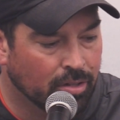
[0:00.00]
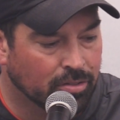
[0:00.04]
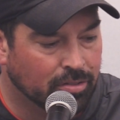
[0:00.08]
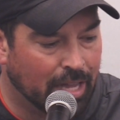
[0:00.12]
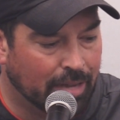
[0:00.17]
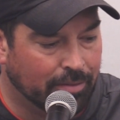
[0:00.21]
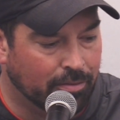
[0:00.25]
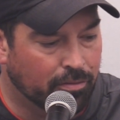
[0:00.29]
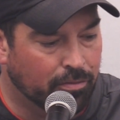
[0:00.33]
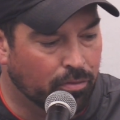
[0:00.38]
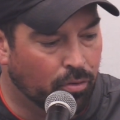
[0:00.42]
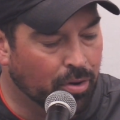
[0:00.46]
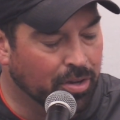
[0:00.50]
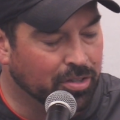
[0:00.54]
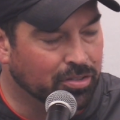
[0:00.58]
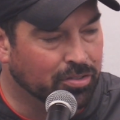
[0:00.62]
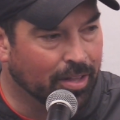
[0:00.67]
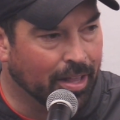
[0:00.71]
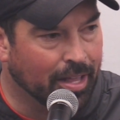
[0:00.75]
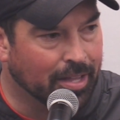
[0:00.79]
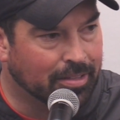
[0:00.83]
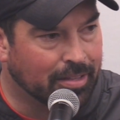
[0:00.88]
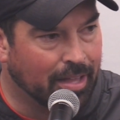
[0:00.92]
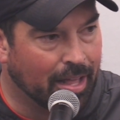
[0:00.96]
to have a voice
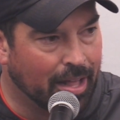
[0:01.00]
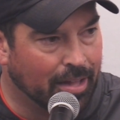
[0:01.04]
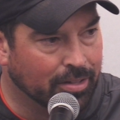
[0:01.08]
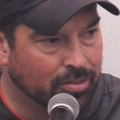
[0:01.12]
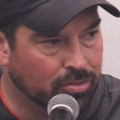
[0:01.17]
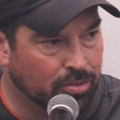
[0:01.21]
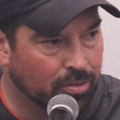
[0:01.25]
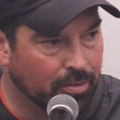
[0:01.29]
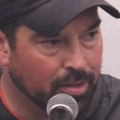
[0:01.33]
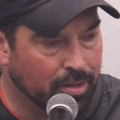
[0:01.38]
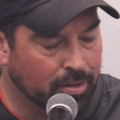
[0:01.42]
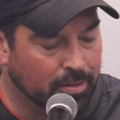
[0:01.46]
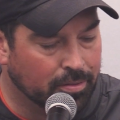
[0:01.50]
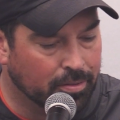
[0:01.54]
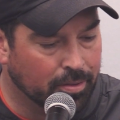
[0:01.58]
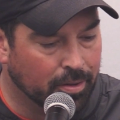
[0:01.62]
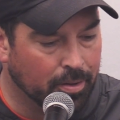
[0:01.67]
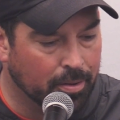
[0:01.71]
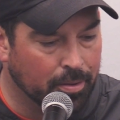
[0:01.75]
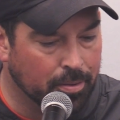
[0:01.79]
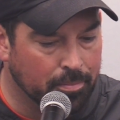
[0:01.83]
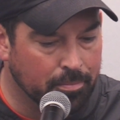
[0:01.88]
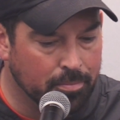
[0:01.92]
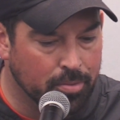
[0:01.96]
like that so
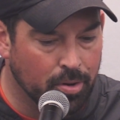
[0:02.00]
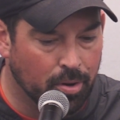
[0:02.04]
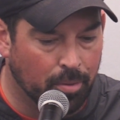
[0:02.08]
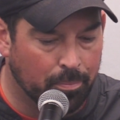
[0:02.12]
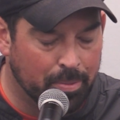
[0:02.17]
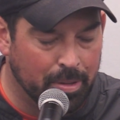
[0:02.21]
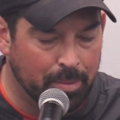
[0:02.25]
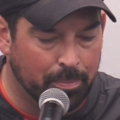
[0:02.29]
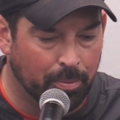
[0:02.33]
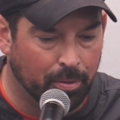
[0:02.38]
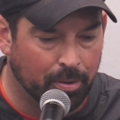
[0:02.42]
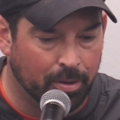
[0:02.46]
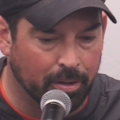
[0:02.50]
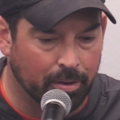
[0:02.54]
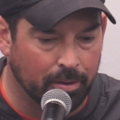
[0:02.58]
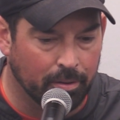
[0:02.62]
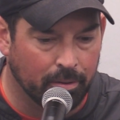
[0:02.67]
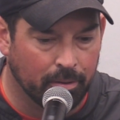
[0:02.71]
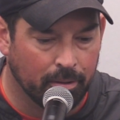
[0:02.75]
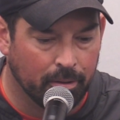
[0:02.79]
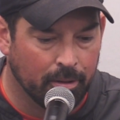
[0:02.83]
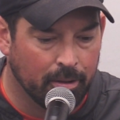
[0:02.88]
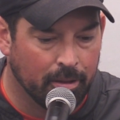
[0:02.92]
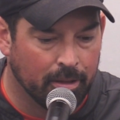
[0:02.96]
that people
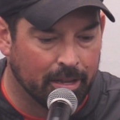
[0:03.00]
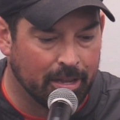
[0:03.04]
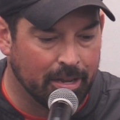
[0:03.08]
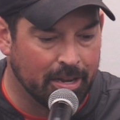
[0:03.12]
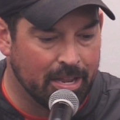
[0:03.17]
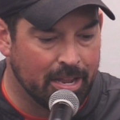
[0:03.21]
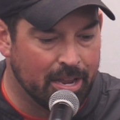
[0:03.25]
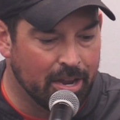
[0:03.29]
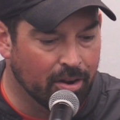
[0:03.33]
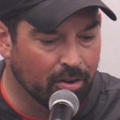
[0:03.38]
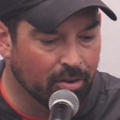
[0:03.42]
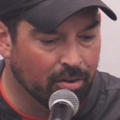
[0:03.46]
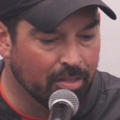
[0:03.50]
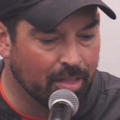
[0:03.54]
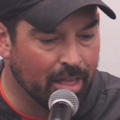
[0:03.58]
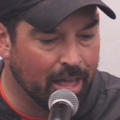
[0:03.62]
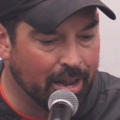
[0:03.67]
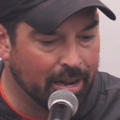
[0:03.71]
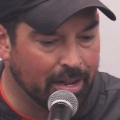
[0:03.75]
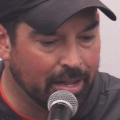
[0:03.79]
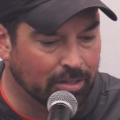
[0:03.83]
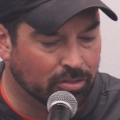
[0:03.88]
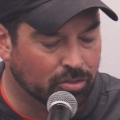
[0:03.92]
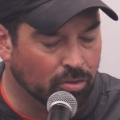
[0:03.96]
can hear
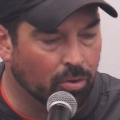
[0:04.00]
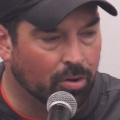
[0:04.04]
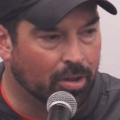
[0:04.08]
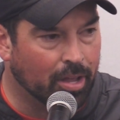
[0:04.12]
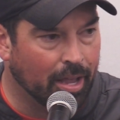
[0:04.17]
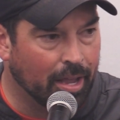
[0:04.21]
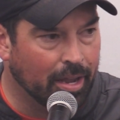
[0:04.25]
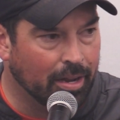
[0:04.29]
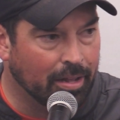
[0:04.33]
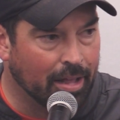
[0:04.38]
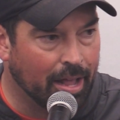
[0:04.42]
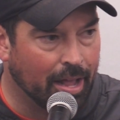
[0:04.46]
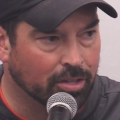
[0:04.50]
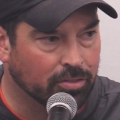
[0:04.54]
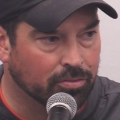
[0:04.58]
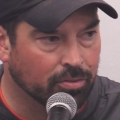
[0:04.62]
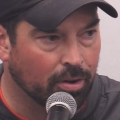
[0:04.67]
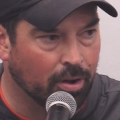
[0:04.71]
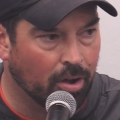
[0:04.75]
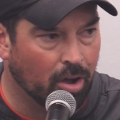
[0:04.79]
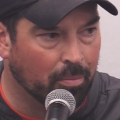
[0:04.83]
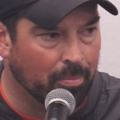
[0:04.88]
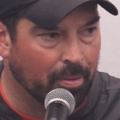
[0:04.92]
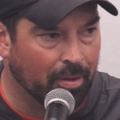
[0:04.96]
that it's okay to ask
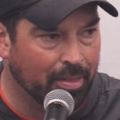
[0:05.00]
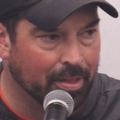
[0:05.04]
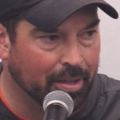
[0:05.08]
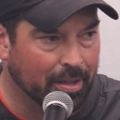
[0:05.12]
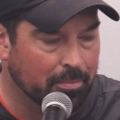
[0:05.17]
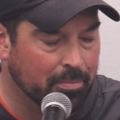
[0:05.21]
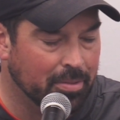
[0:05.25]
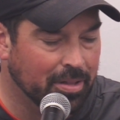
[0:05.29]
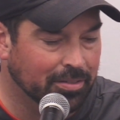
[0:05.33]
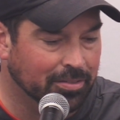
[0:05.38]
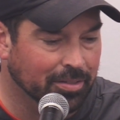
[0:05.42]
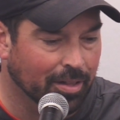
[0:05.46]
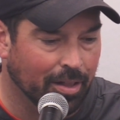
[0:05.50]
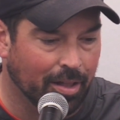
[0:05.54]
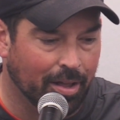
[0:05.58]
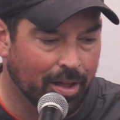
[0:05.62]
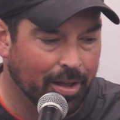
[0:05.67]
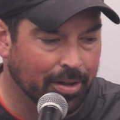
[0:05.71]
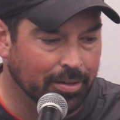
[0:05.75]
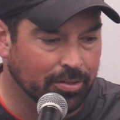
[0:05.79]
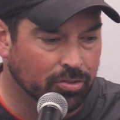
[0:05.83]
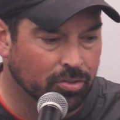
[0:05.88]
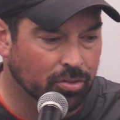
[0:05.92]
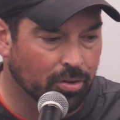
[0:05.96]
for help, I think it means a lot.